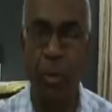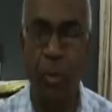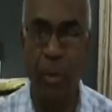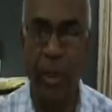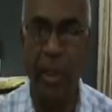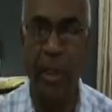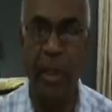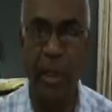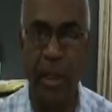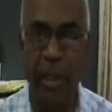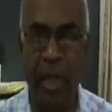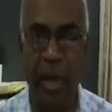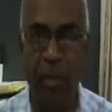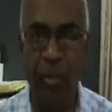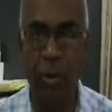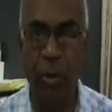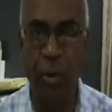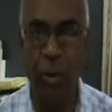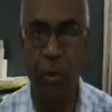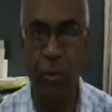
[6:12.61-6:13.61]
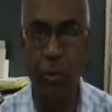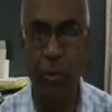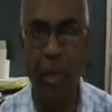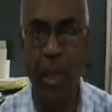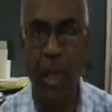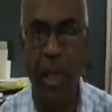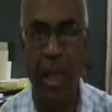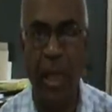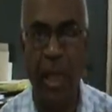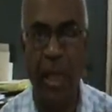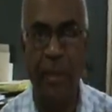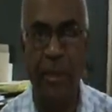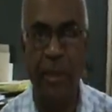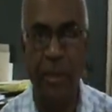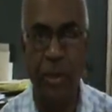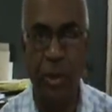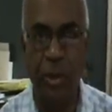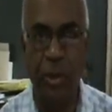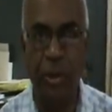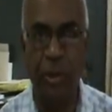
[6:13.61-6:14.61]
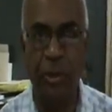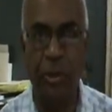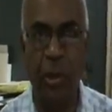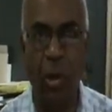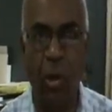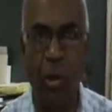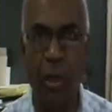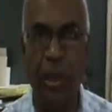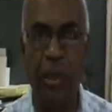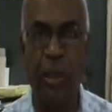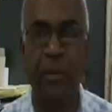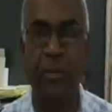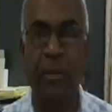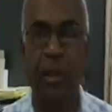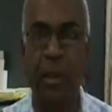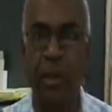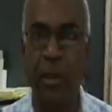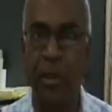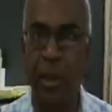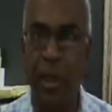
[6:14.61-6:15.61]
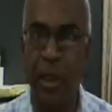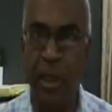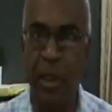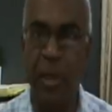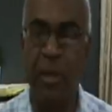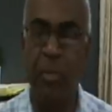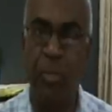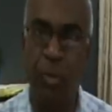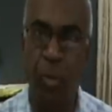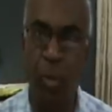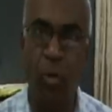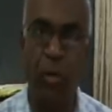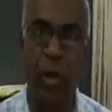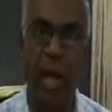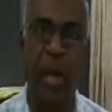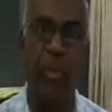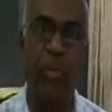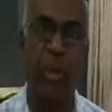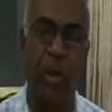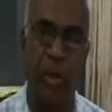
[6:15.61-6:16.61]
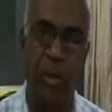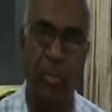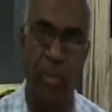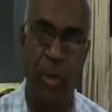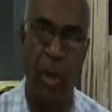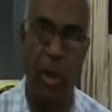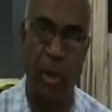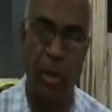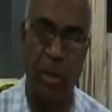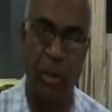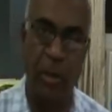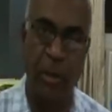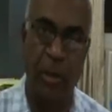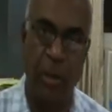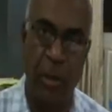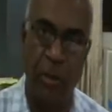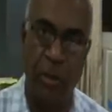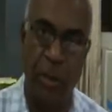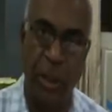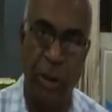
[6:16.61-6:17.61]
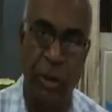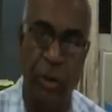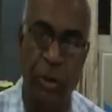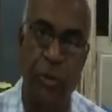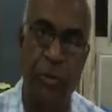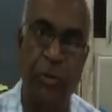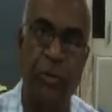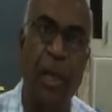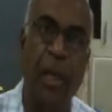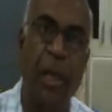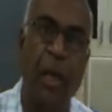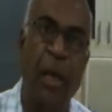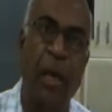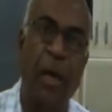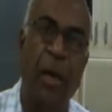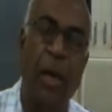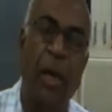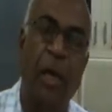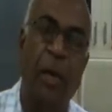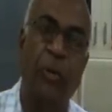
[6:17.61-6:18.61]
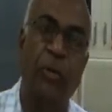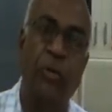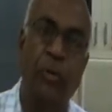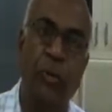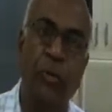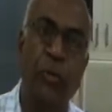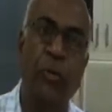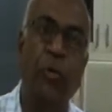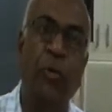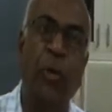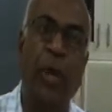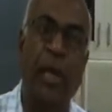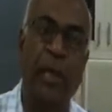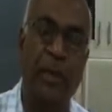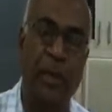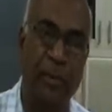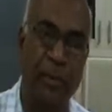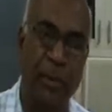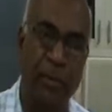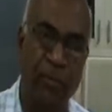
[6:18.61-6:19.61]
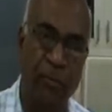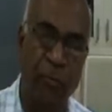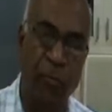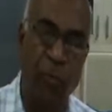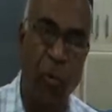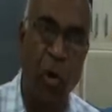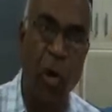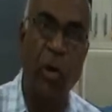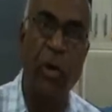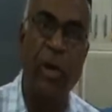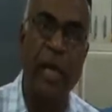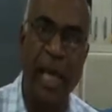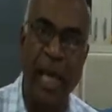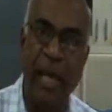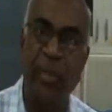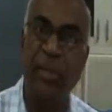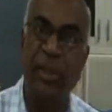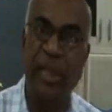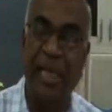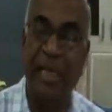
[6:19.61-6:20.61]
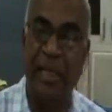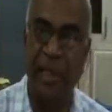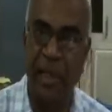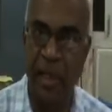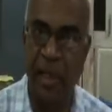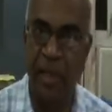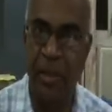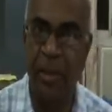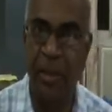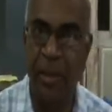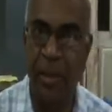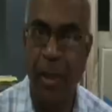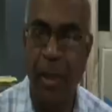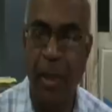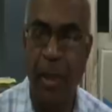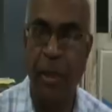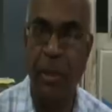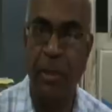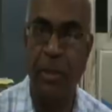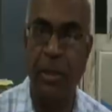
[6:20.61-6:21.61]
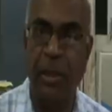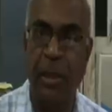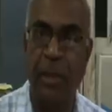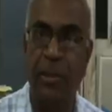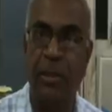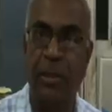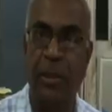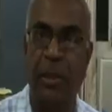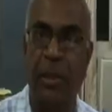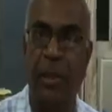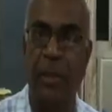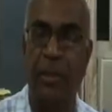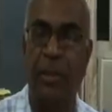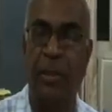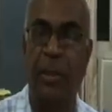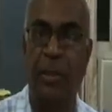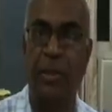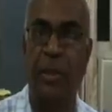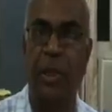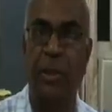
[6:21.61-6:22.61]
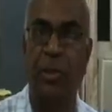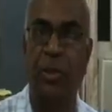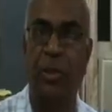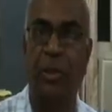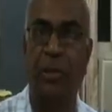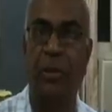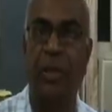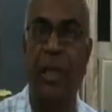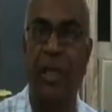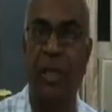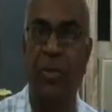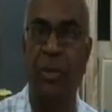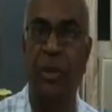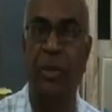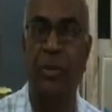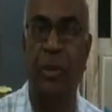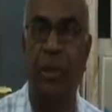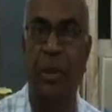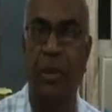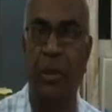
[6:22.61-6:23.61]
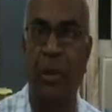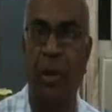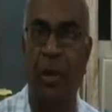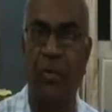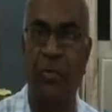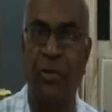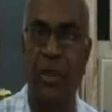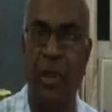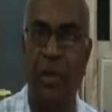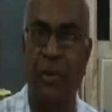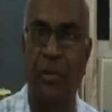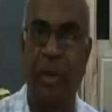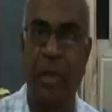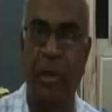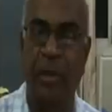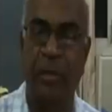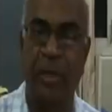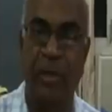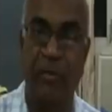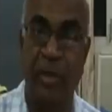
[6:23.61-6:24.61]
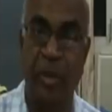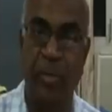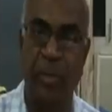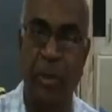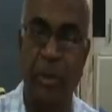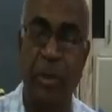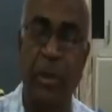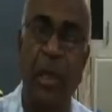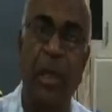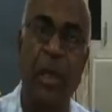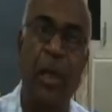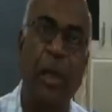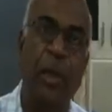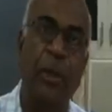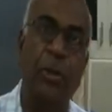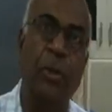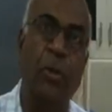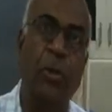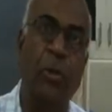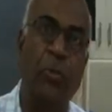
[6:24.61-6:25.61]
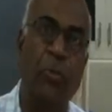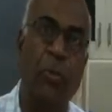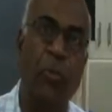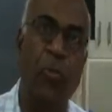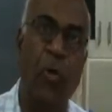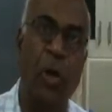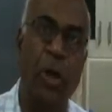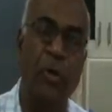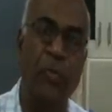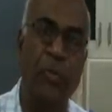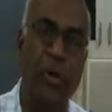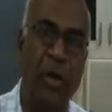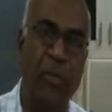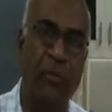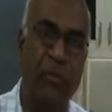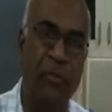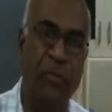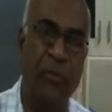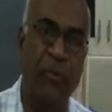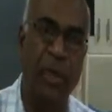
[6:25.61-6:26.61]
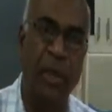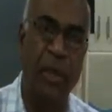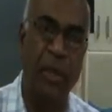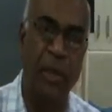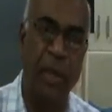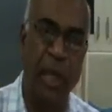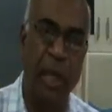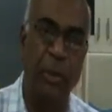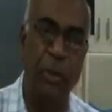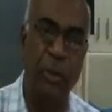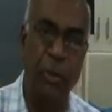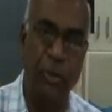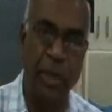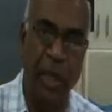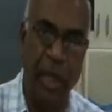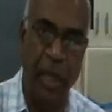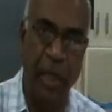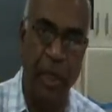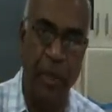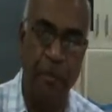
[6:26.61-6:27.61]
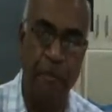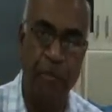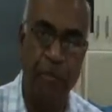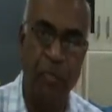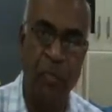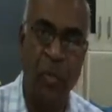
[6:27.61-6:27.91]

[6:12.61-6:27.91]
quickly come to a decision on a key program or an issue through a war game technique is an essential element of their development. So what we have done today